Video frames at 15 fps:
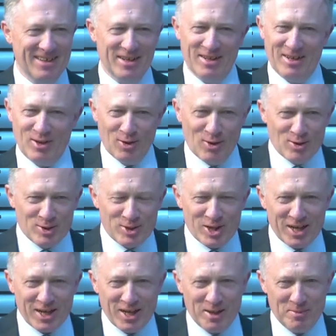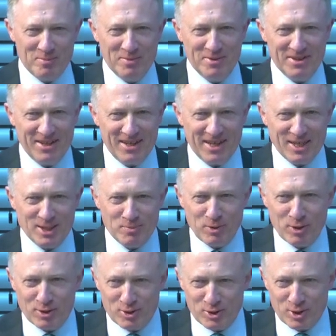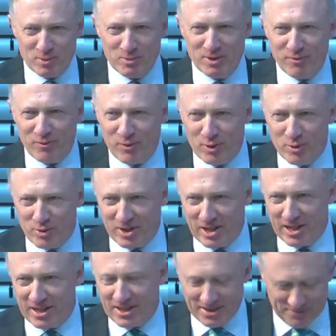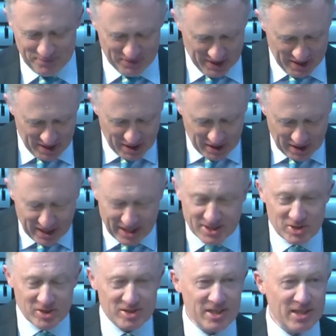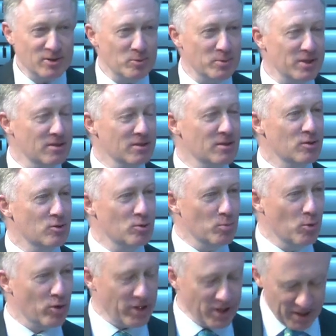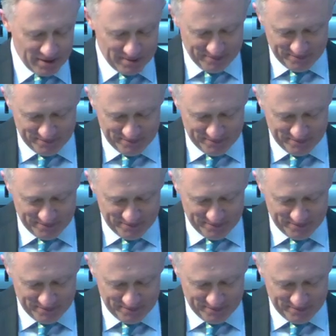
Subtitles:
Long time that I spoke German fluently. Ladies and gentlemen, good morning.